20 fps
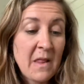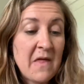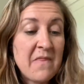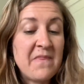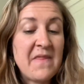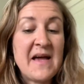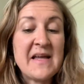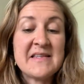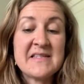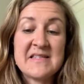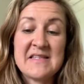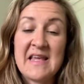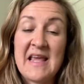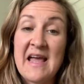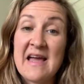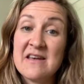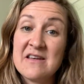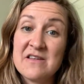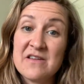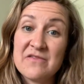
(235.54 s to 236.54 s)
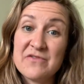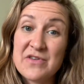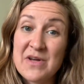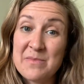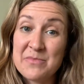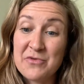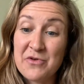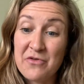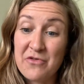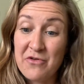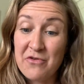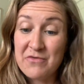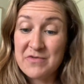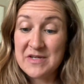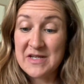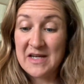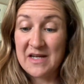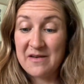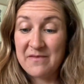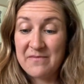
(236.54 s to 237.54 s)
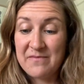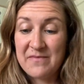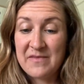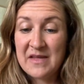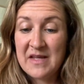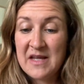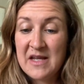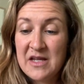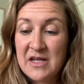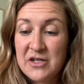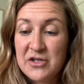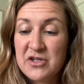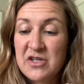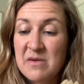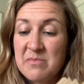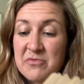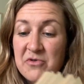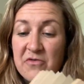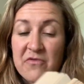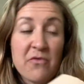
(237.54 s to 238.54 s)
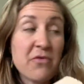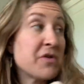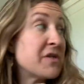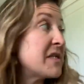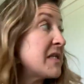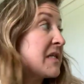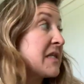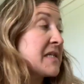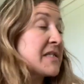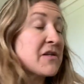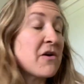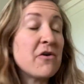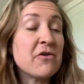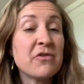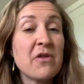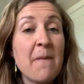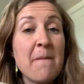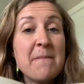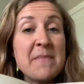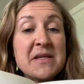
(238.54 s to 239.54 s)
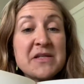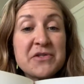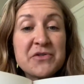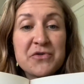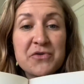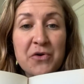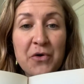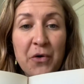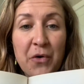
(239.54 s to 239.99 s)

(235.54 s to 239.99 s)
That's the end of chapter 13. Chapter 14 is called Mr.